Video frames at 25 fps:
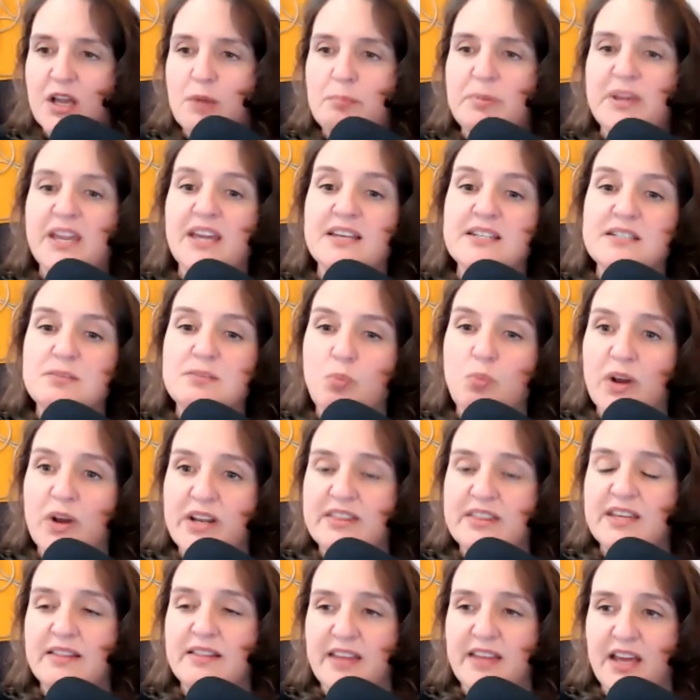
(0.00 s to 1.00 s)
Because one
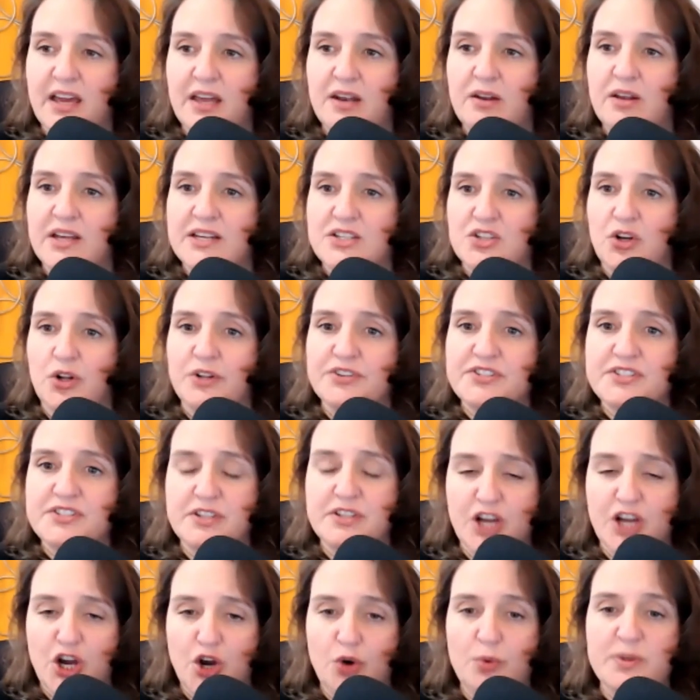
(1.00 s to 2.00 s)
thing that adults
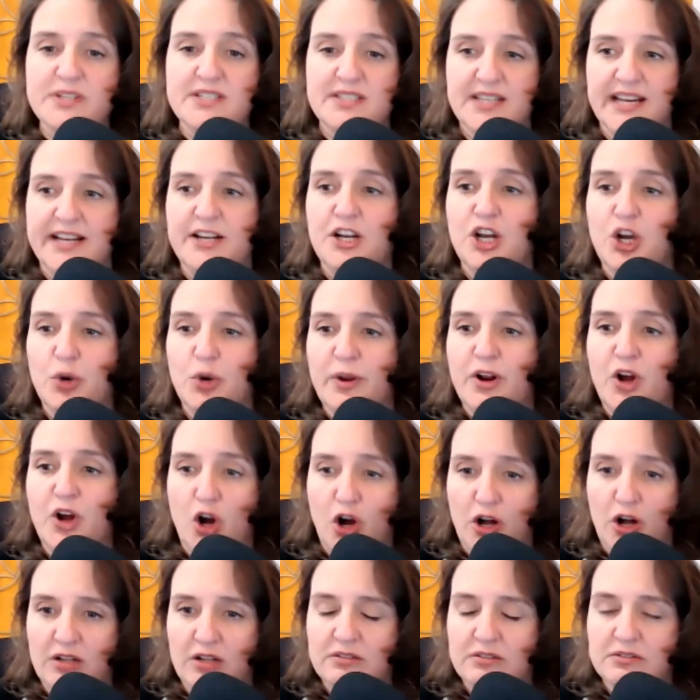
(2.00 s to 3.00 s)
know is they know it
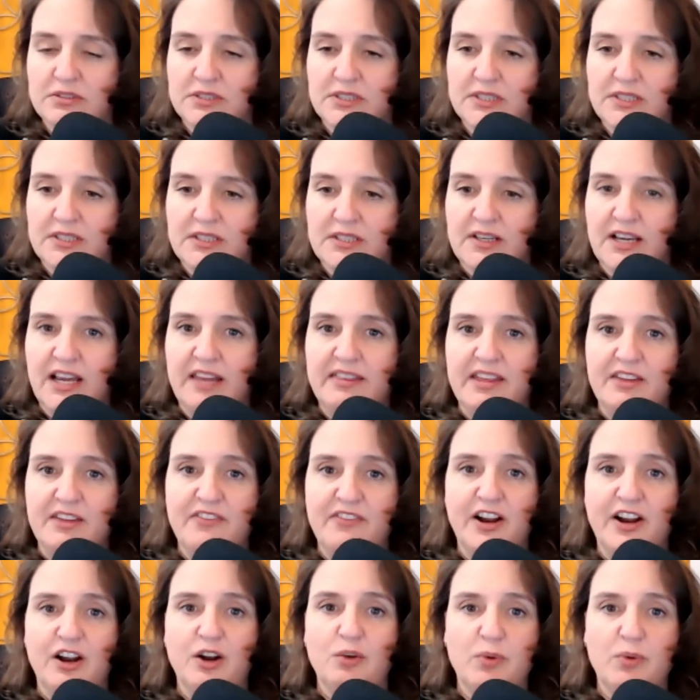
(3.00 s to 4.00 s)
all and they
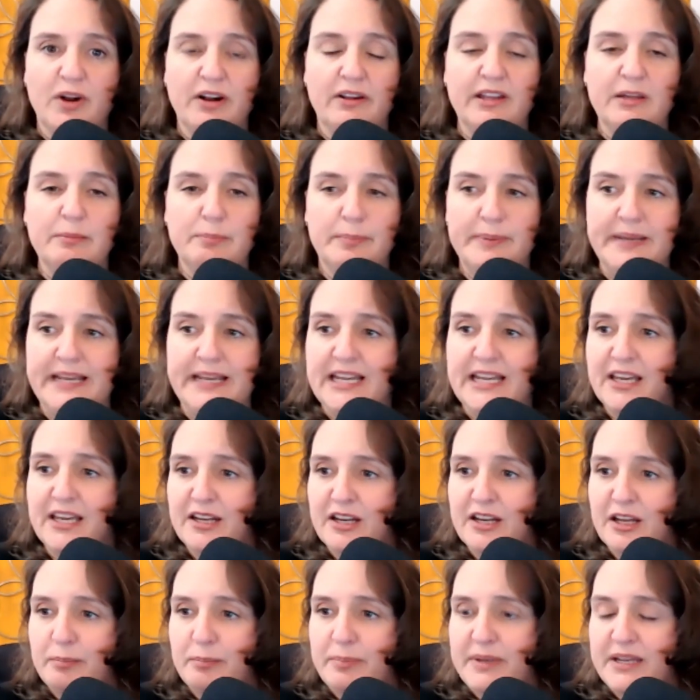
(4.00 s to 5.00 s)
very rarely
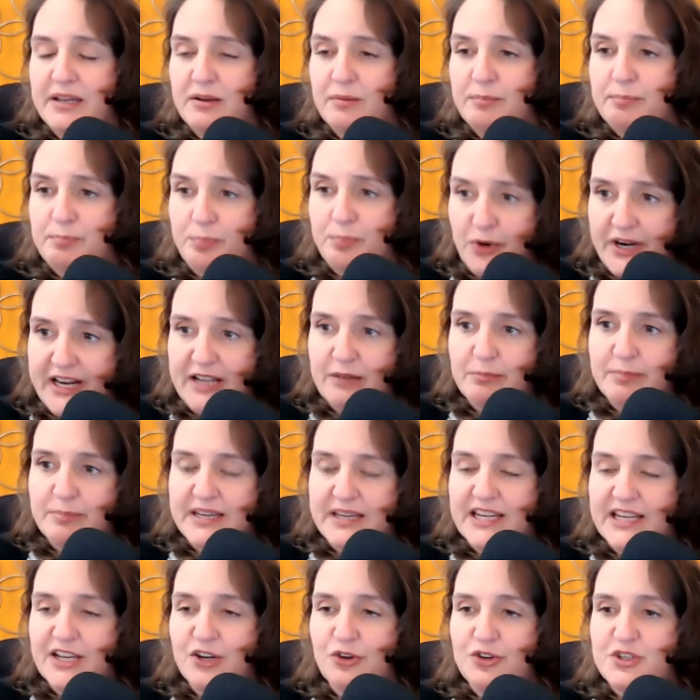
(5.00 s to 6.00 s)
begin a be- bring a
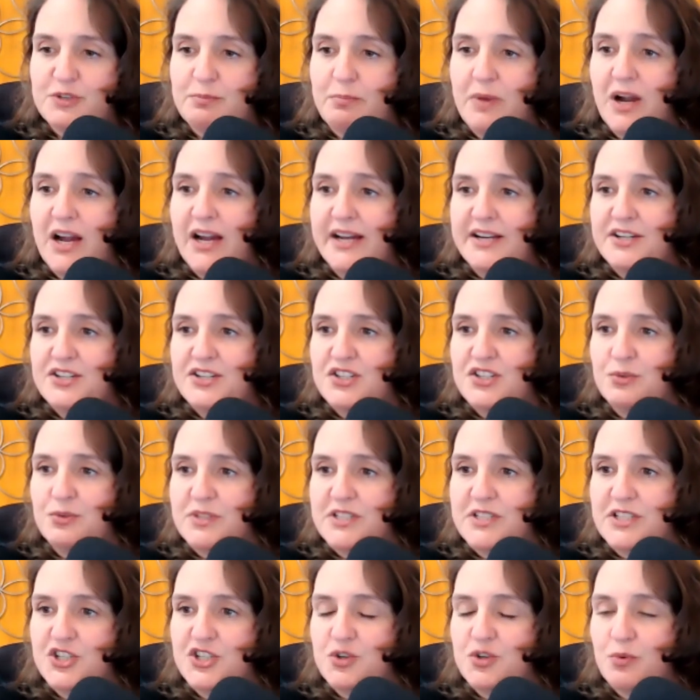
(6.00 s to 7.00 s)
beginner's mind to a
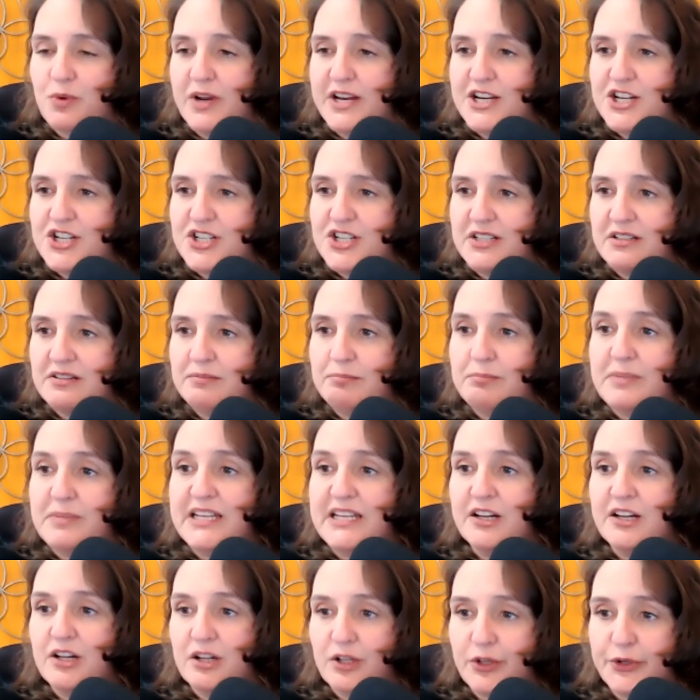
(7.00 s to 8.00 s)
situation,
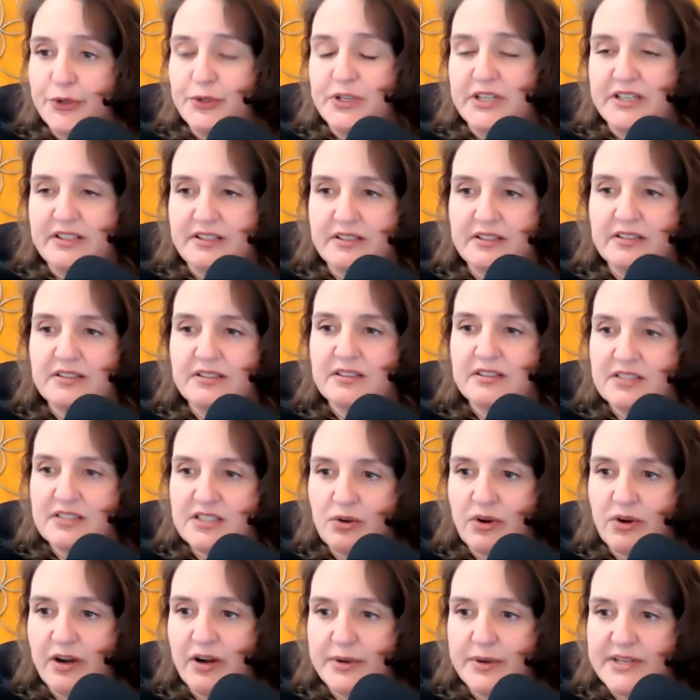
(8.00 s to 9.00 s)
me included.
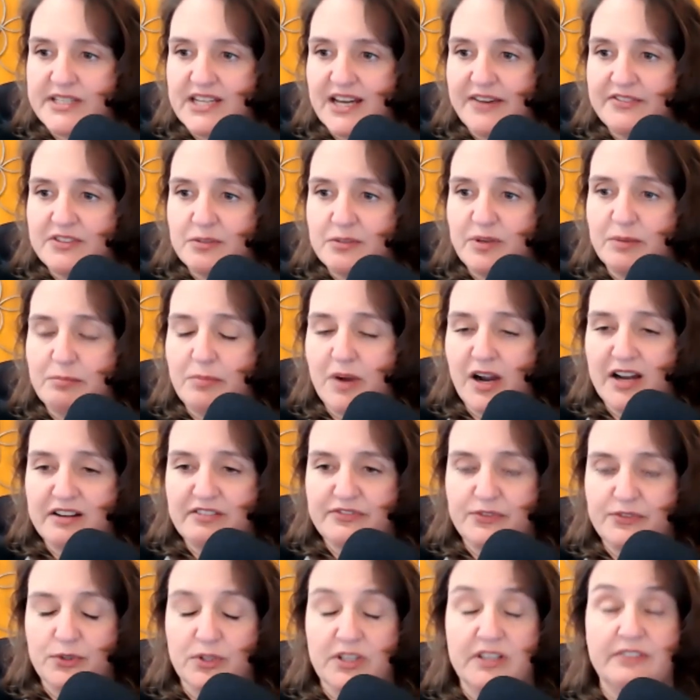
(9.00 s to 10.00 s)
So I always have to be
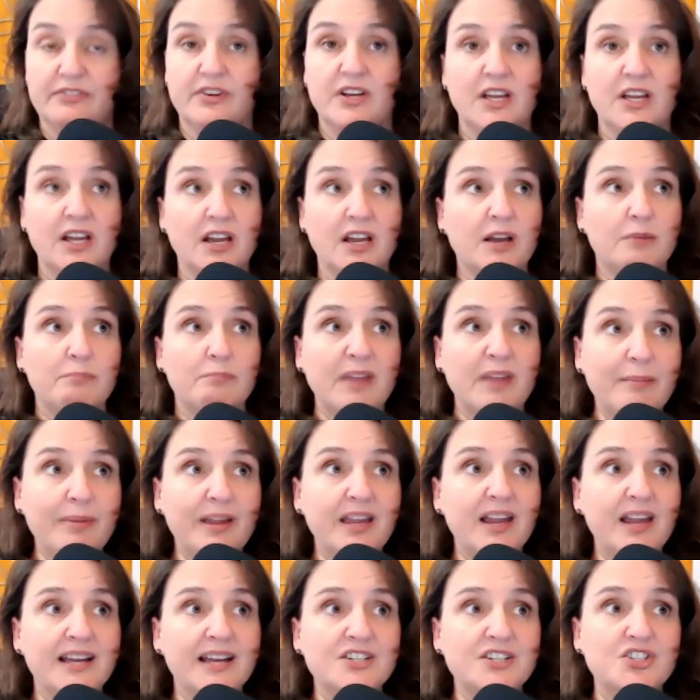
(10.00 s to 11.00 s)
mindful of
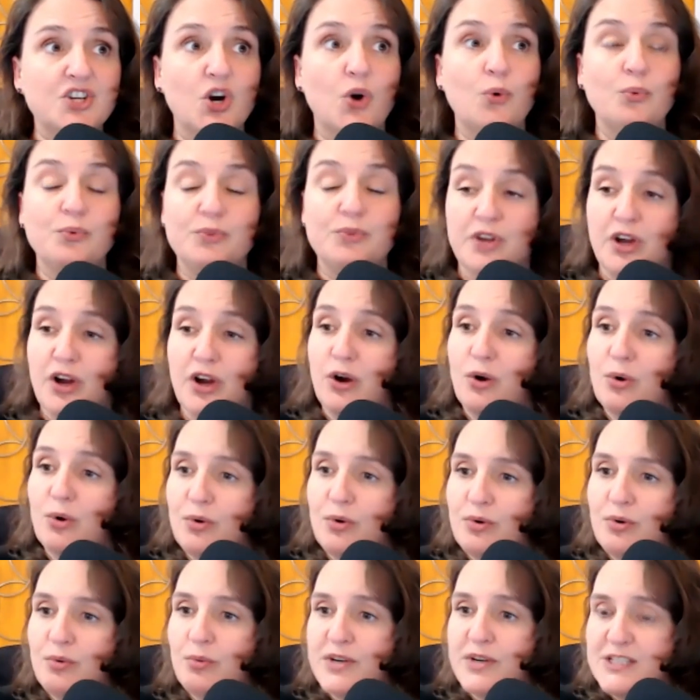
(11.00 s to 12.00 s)
maybe I don't
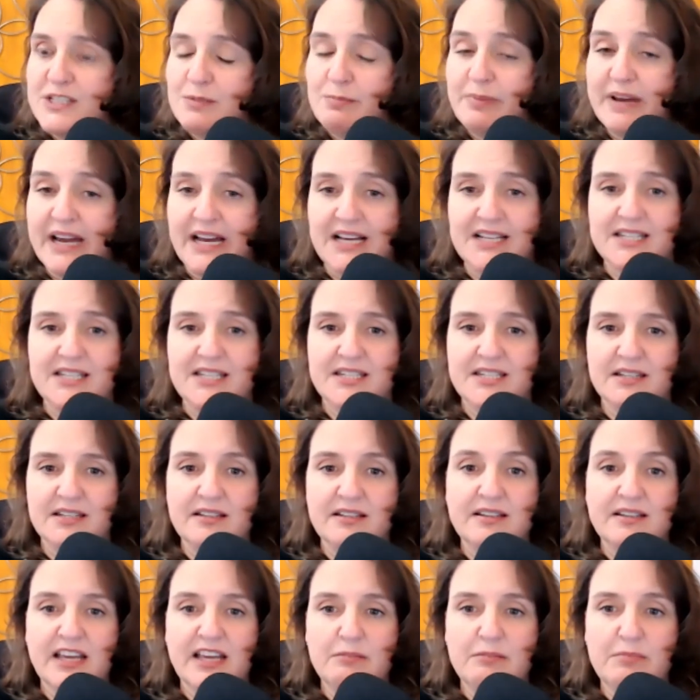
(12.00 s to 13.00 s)
know what's best
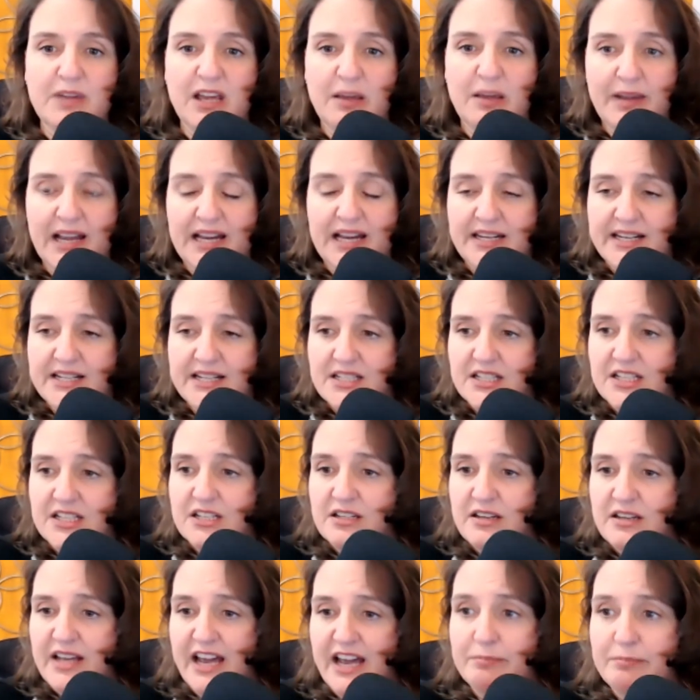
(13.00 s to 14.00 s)
and maybe I need
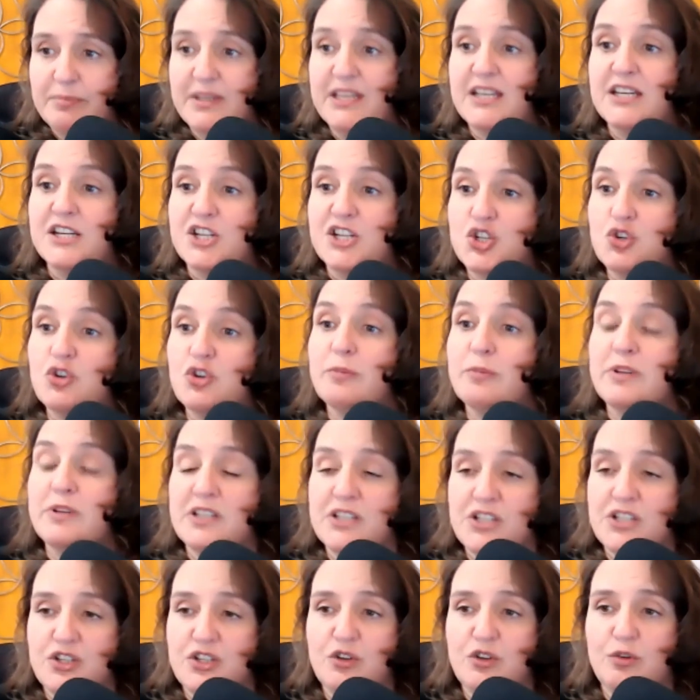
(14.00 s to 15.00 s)
to have be
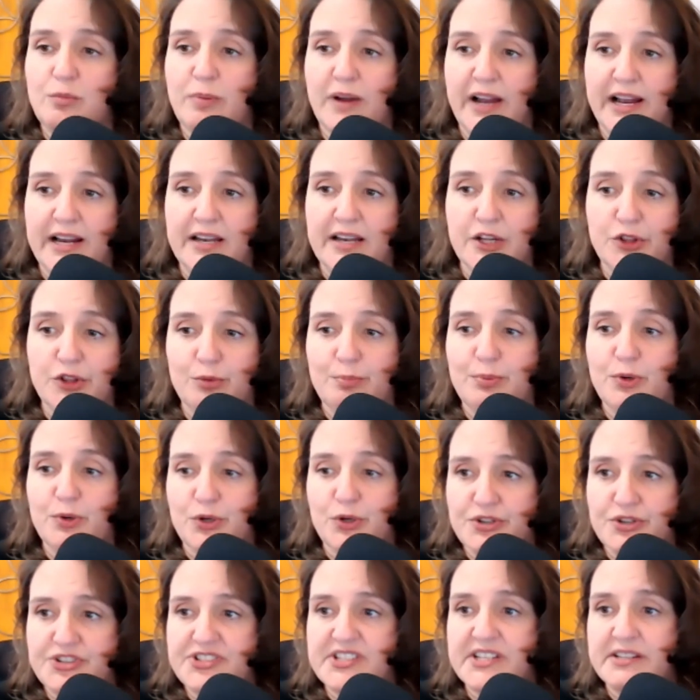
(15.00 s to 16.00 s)
contributed to by another
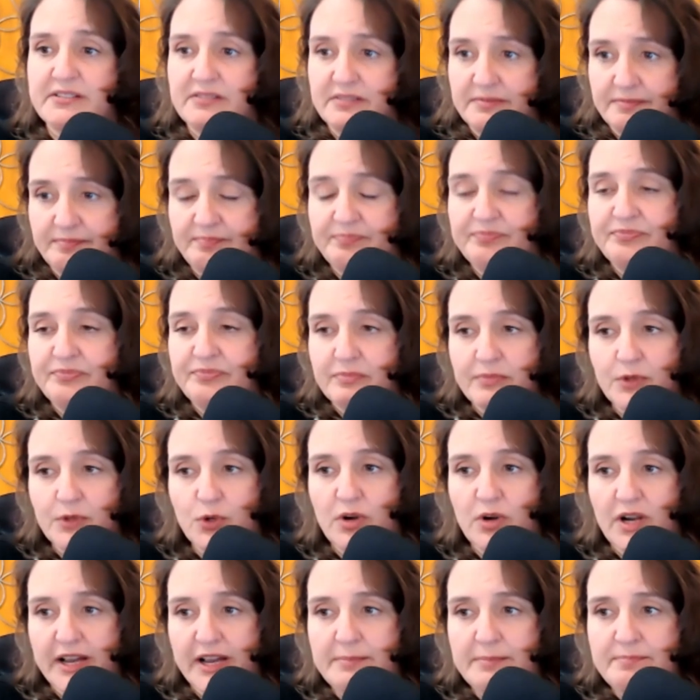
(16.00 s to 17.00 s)
person.
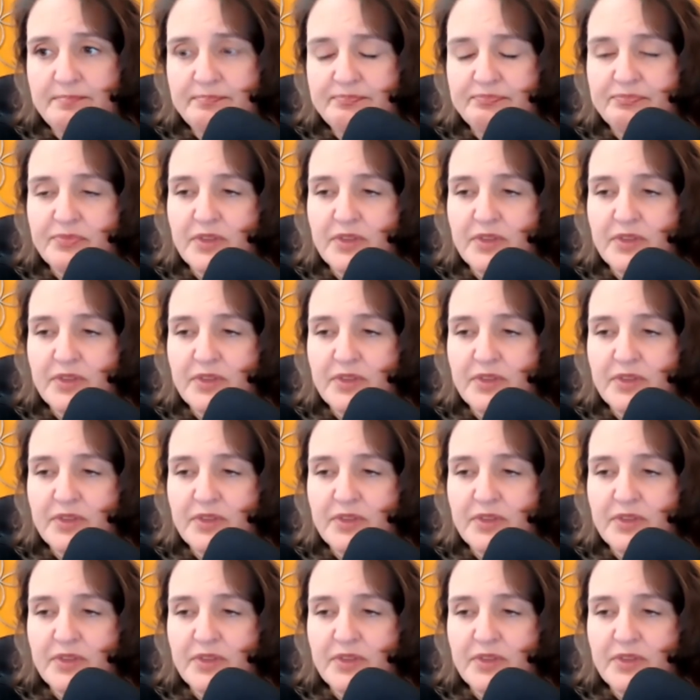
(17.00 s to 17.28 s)
Okay.